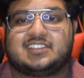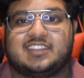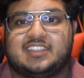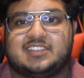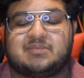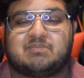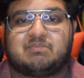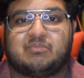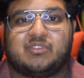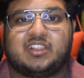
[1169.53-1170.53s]
He's
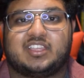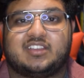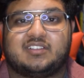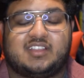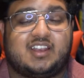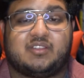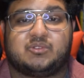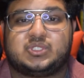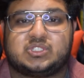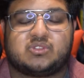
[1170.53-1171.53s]
really. It
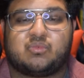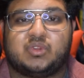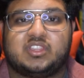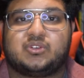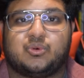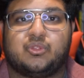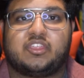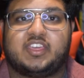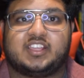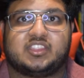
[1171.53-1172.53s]
was just a really cool
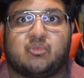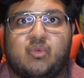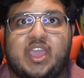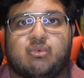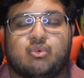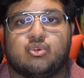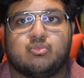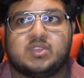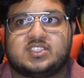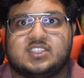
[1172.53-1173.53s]
thing. The Red
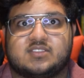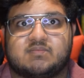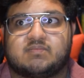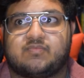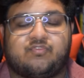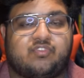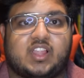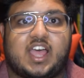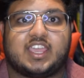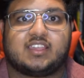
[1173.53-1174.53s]
Room is this
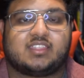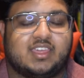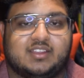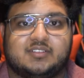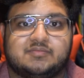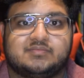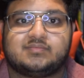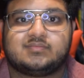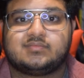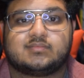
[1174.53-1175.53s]
flying thing,
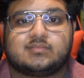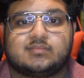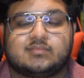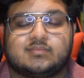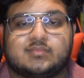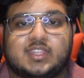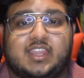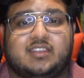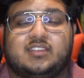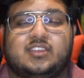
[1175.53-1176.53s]

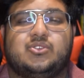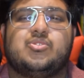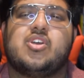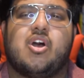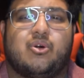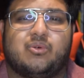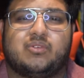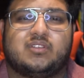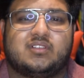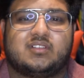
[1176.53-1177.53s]
and
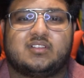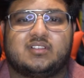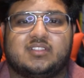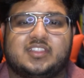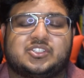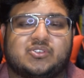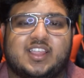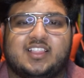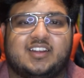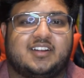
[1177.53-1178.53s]
the
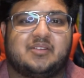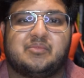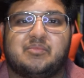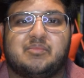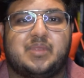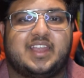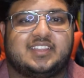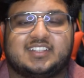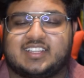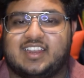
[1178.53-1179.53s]
trailer made
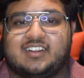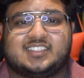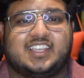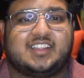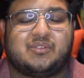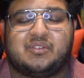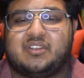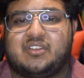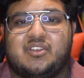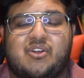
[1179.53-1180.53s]
it clear. It's like,
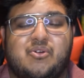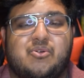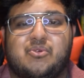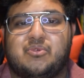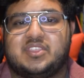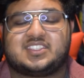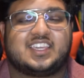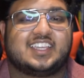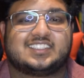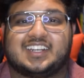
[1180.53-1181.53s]
no, this
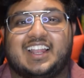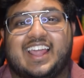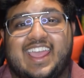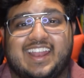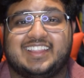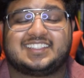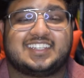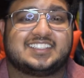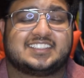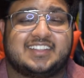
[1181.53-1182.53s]
thing isn't gonna land. This thing
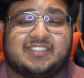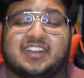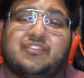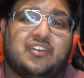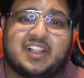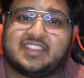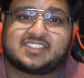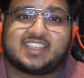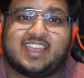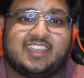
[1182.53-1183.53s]
is definitely gonna fall out of the
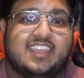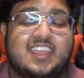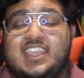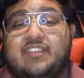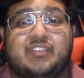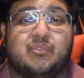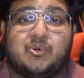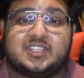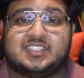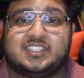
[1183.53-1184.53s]
sky. Even if it
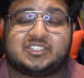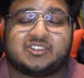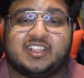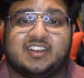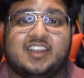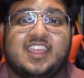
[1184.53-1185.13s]
wasn't the trailer,